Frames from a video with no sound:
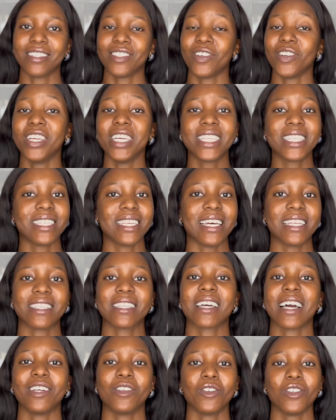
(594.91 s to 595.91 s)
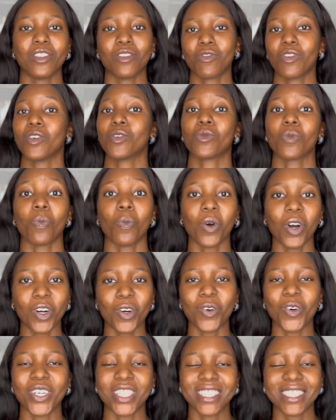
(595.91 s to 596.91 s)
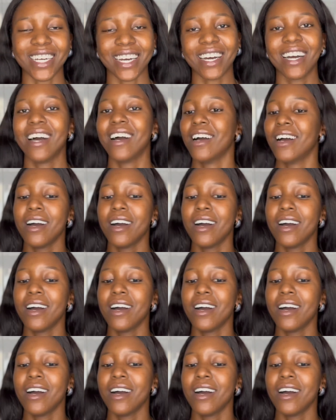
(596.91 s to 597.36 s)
The only thing I think I do is for is boil water.